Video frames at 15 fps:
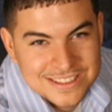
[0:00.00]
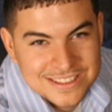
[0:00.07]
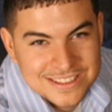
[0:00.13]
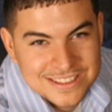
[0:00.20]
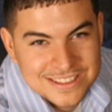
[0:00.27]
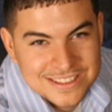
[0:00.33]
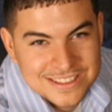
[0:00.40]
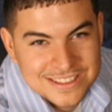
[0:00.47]

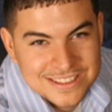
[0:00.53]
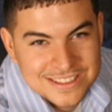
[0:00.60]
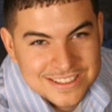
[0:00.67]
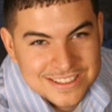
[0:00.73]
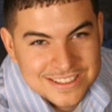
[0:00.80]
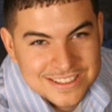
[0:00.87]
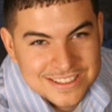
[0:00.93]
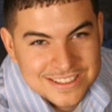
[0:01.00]

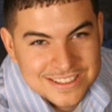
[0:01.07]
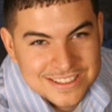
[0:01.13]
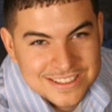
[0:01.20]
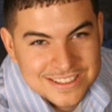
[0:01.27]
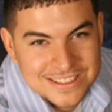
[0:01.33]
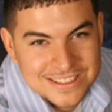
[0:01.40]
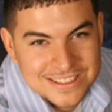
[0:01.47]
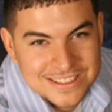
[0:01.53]

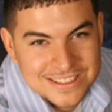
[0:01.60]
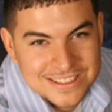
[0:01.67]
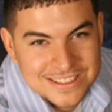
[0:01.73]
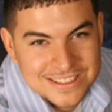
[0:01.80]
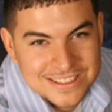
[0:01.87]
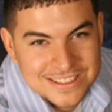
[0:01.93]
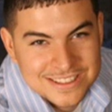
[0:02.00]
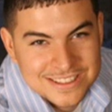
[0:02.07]

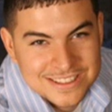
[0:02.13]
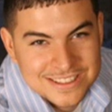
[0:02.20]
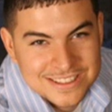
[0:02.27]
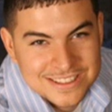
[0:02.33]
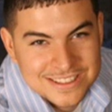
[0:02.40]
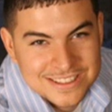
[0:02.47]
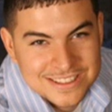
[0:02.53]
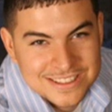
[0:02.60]

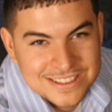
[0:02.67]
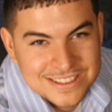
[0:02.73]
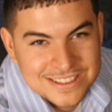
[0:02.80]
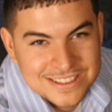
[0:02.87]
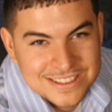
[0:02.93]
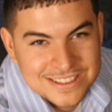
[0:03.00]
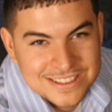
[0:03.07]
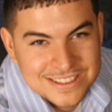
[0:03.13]

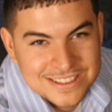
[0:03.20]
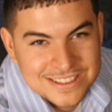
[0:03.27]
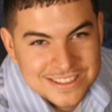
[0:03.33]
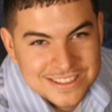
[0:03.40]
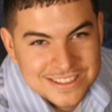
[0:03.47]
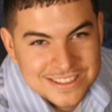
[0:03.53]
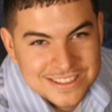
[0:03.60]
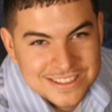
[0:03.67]

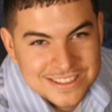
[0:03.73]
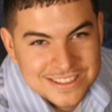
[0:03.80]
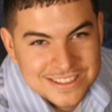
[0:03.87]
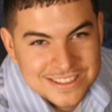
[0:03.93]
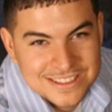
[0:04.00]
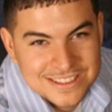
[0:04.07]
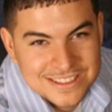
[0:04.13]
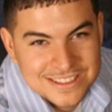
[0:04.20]

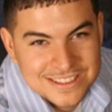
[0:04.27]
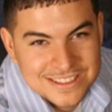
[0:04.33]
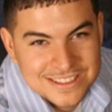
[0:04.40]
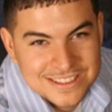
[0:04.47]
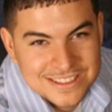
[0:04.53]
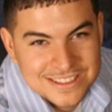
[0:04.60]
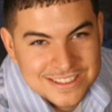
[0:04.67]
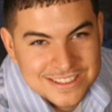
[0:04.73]

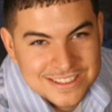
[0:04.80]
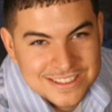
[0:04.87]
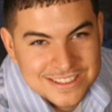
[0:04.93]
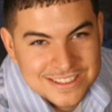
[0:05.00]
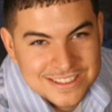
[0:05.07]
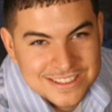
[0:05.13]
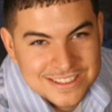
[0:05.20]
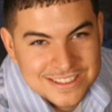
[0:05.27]

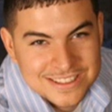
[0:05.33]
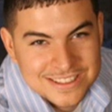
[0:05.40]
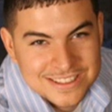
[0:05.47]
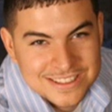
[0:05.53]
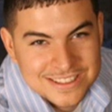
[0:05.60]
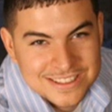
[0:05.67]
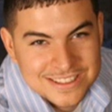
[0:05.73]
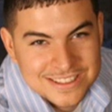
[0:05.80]

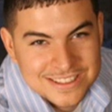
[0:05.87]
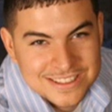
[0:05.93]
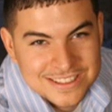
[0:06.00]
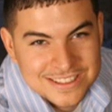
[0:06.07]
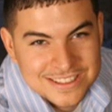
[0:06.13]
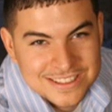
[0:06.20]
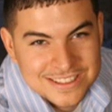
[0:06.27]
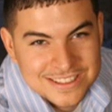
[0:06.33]

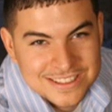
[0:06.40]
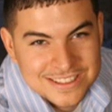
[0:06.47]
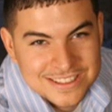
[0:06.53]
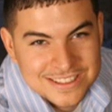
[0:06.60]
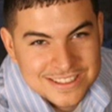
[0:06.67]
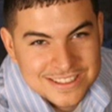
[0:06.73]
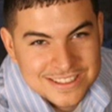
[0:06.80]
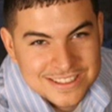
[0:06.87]

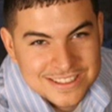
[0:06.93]
This is a still picture; no speech is visible.